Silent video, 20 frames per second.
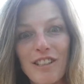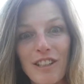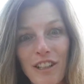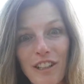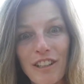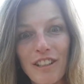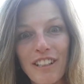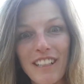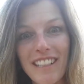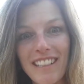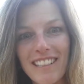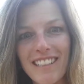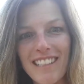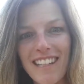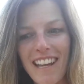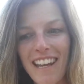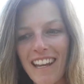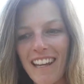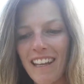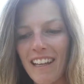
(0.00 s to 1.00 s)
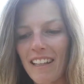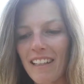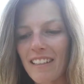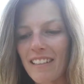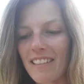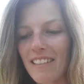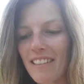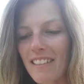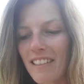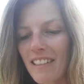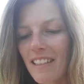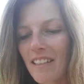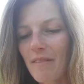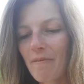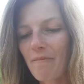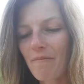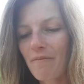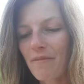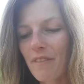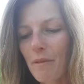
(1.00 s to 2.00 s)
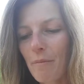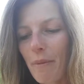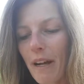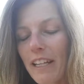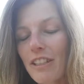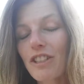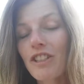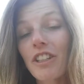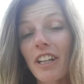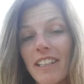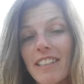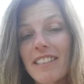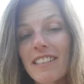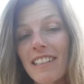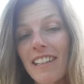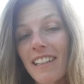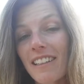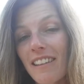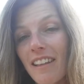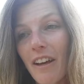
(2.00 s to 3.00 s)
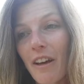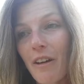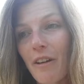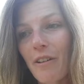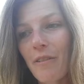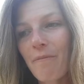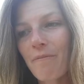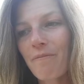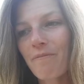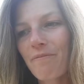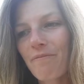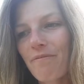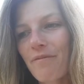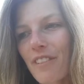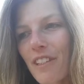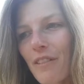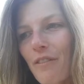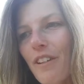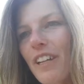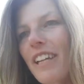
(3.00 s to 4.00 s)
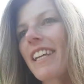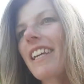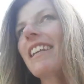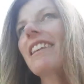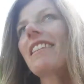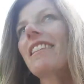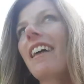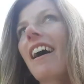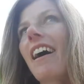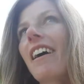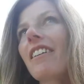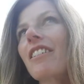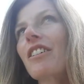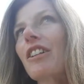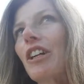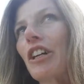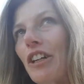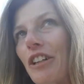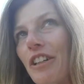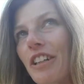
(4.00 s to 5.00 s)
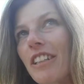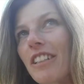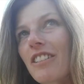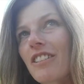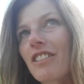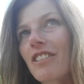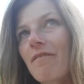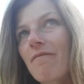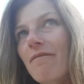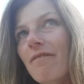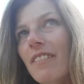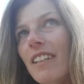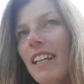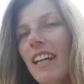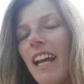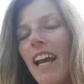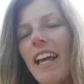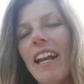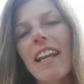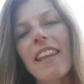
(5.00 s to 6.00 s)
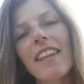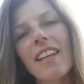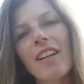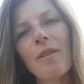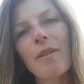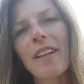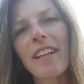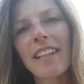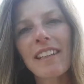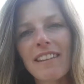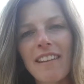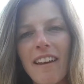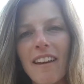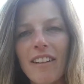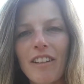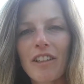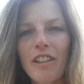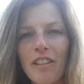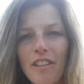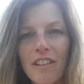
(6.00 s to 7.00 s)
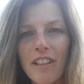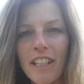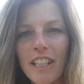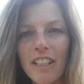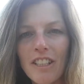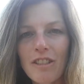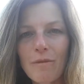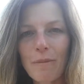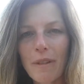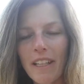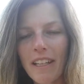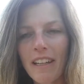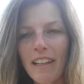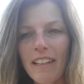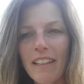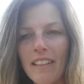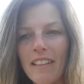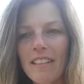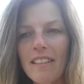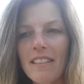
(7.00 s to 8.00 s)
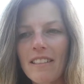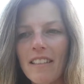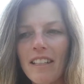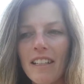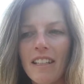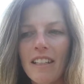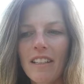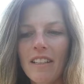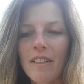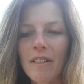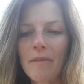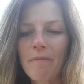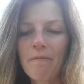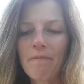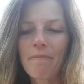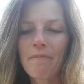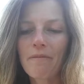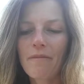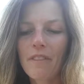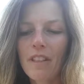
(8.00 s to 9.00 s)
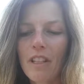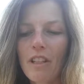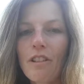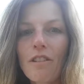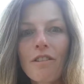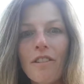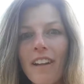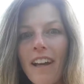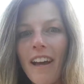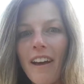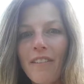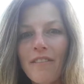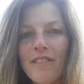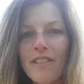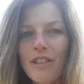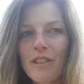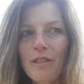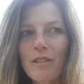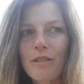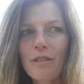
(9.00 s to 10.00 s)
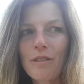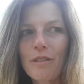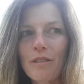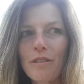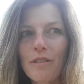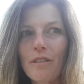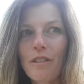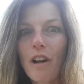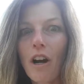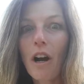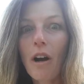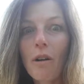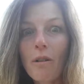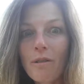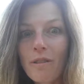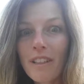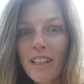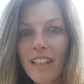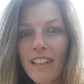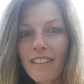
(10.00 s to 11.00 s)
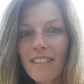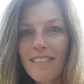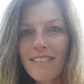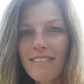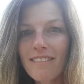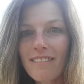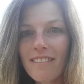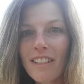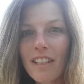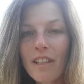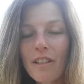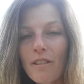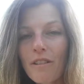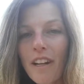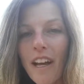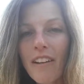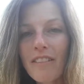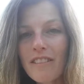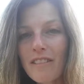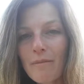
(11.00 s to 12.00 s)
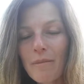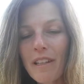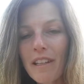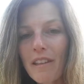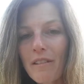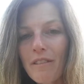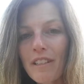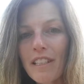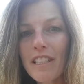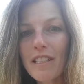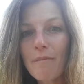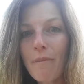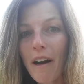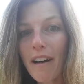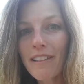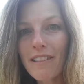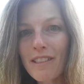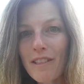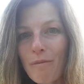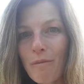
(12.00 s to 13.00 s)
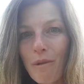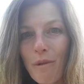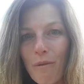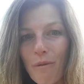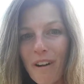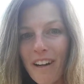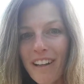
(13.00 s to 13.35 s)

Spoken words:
courage, and by trusting, though, we get that courage. And I think we get that courage because you don't have to own it. you don't have to be the responsible